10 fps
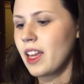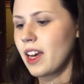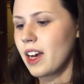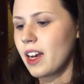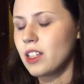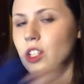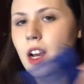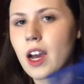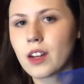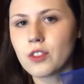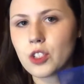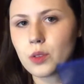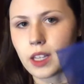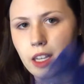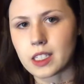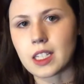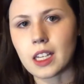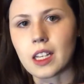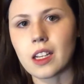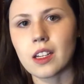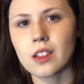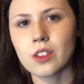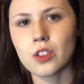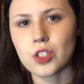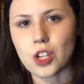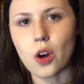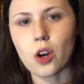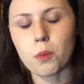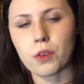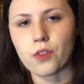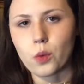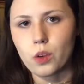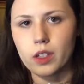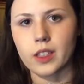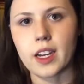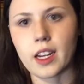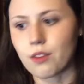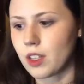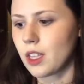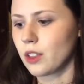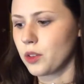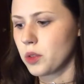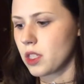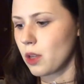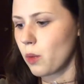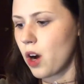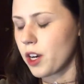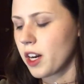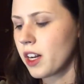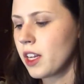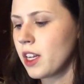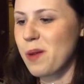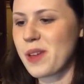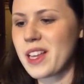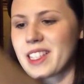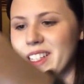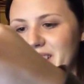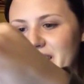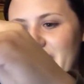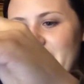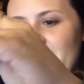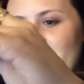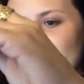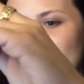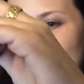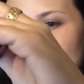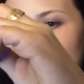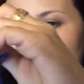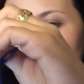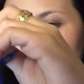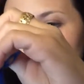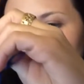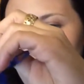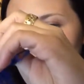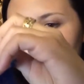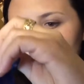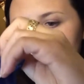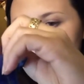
to kind of do like a tea soak before letting everything loose in the water. Basically, you're going to put equal parts